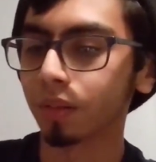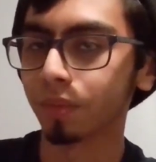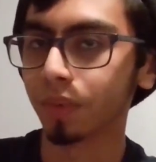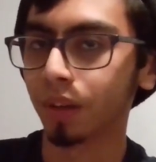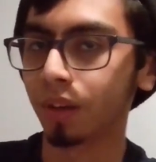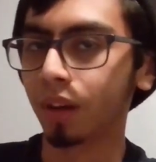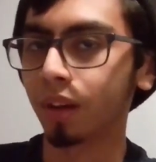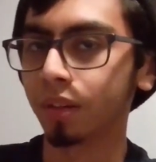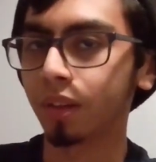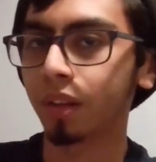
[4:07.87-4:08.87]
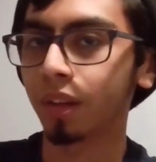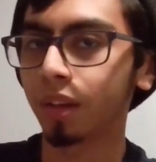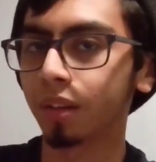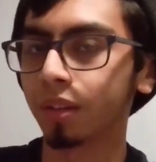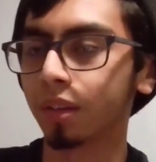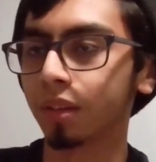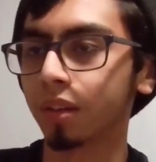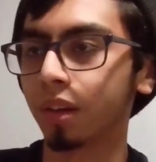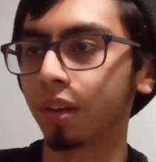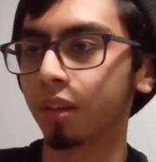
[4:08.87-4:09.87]
And I say that in the sense
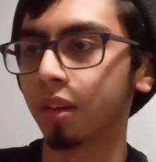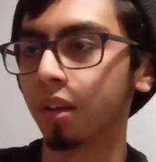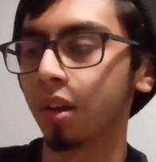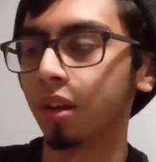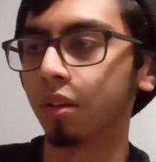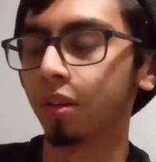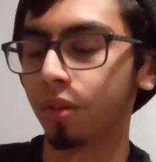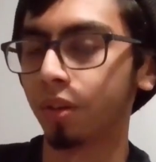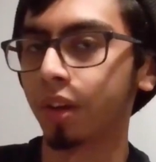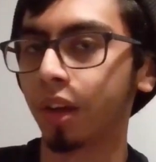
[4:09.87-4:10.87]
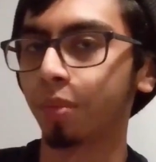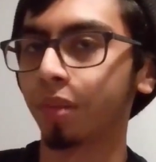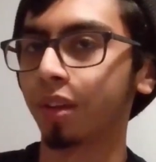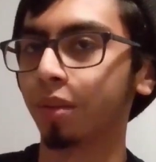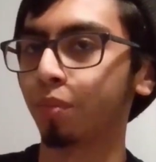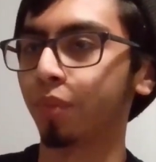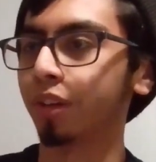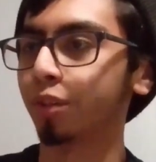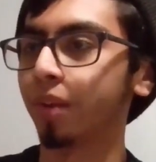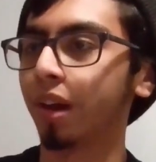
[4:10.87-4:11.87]
that the third game
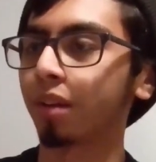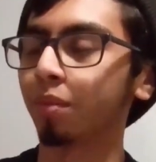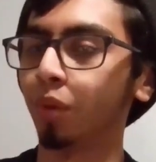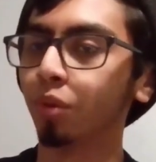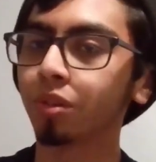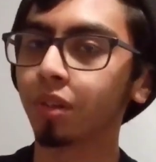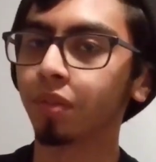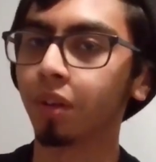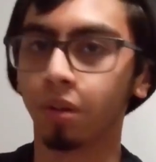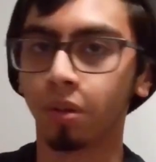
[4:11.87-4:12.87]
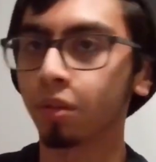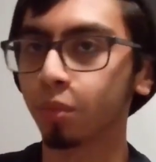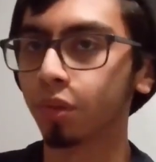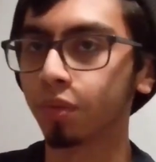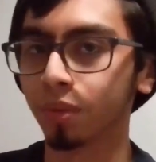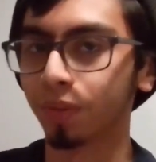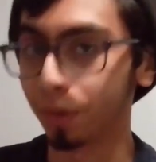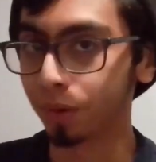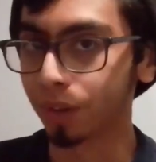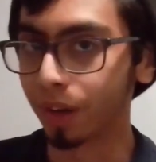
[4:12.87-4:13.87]
brings back most, if not all, the moves from the
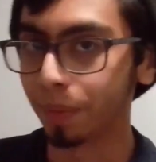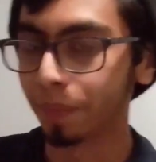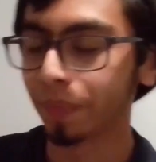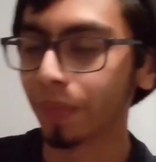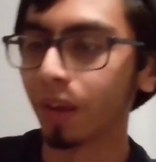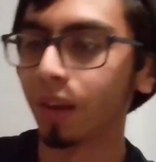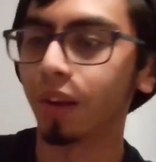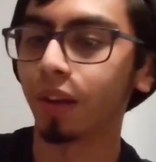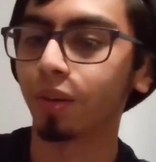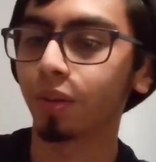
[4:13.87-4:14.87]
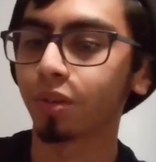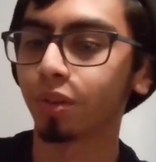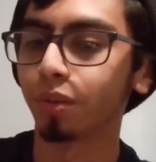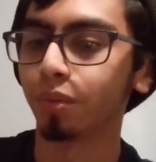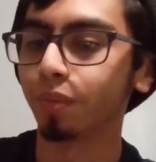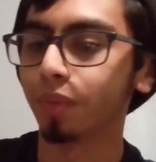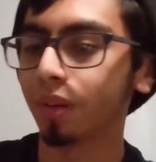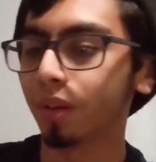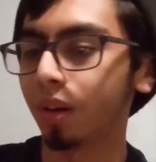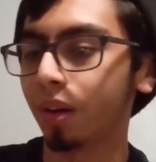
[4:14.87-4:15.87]
first game, and also
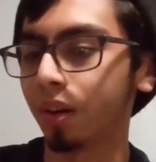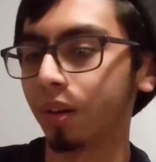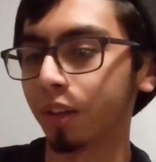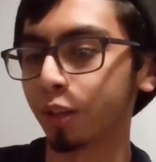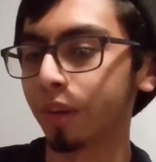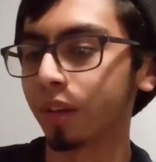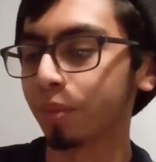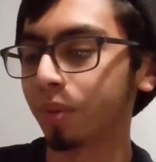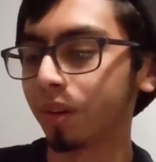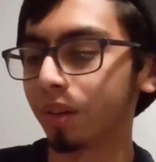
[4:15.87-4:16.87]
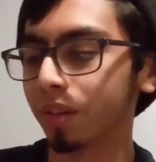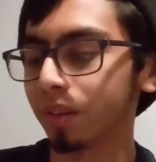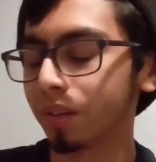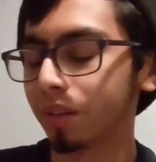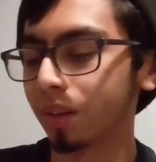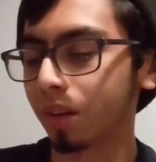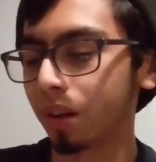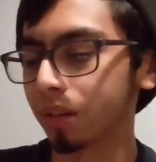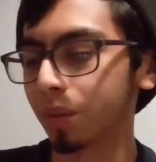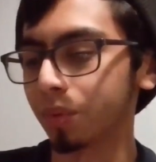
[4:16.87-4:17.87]
expands upon the
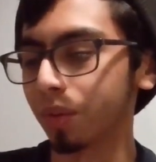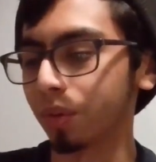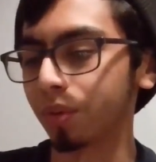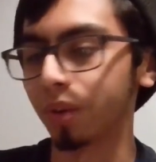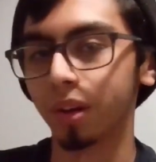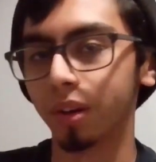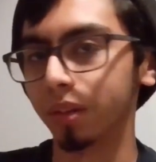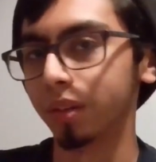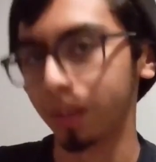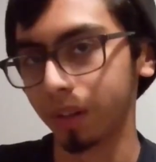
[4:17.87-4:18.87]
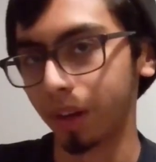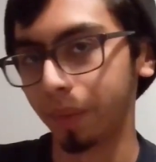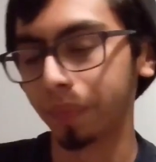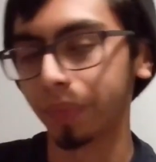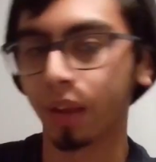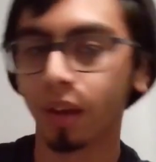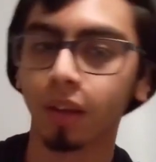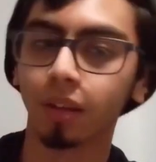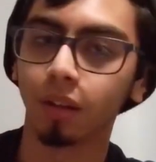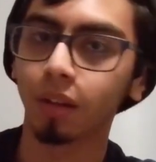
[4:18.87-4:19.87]
concepts that were created in the second game.
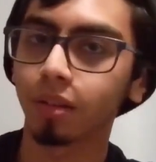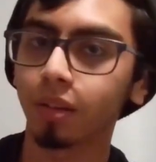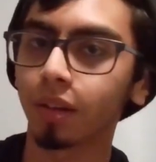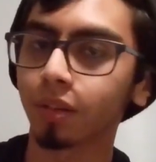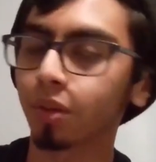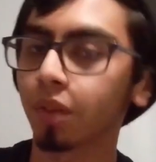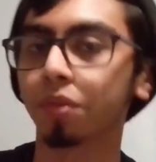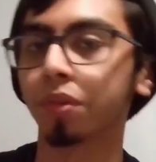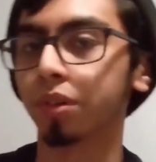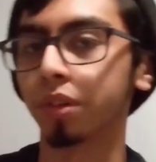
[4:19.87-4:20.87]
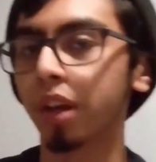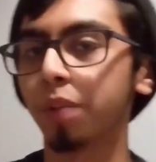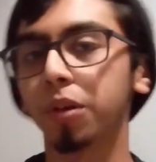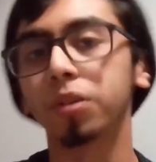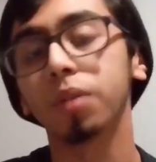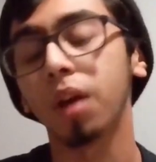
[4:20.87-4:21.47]
Now, that said, I still have to finish the game.